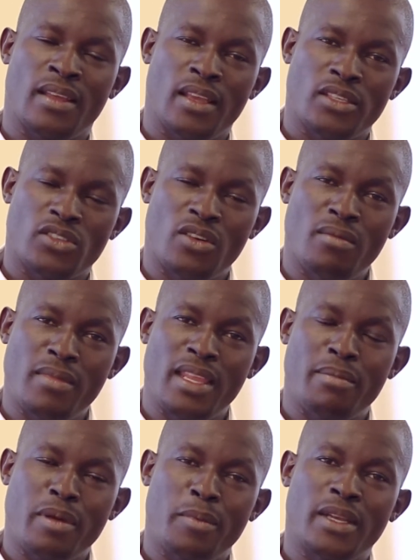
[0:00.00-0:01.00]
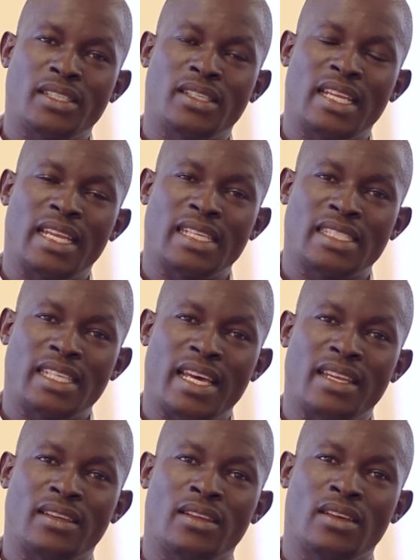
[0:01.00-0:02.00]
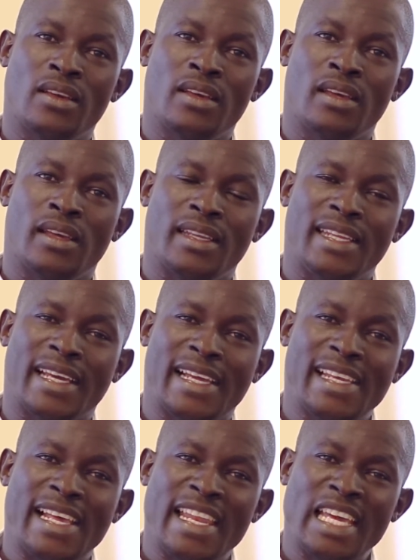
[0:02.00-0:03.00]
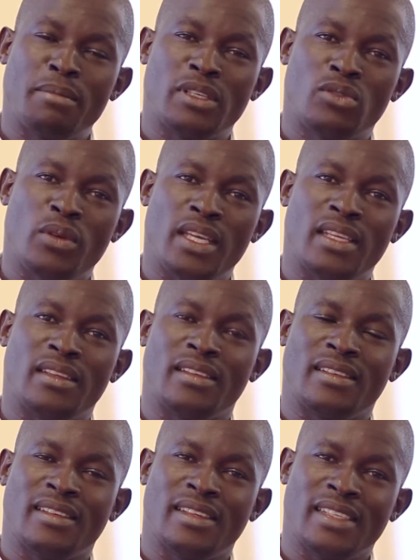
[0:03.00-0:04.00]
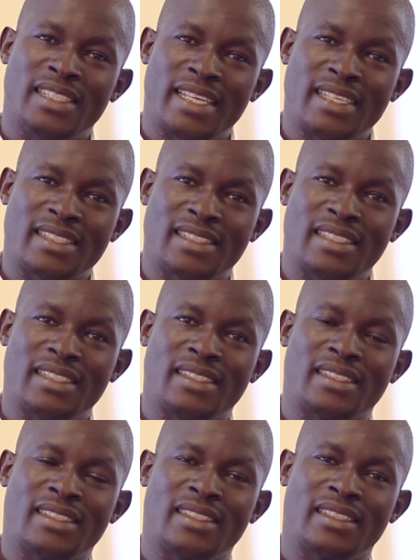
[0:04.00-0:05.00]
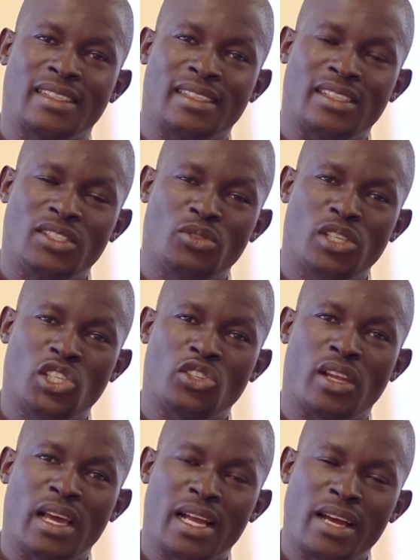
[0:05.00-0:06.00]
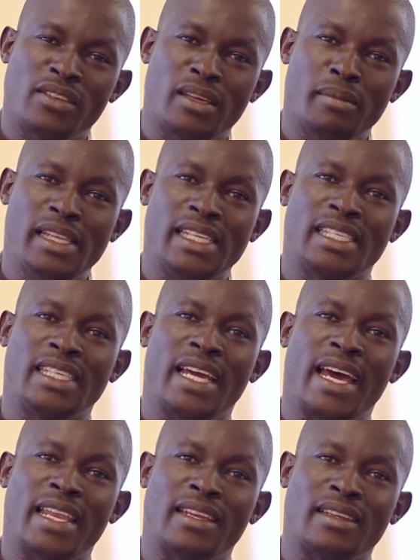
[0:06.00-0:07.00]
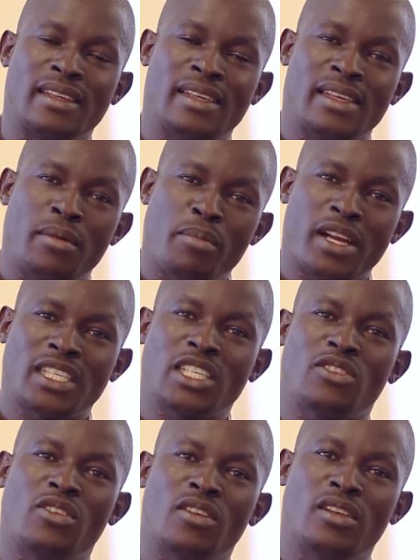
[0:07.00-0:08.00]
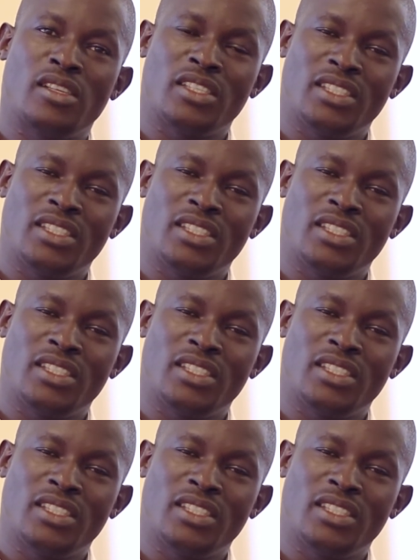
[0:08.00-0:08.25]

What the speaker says: So many people doesn't understand the clear link between justice, judicial accountability, and practical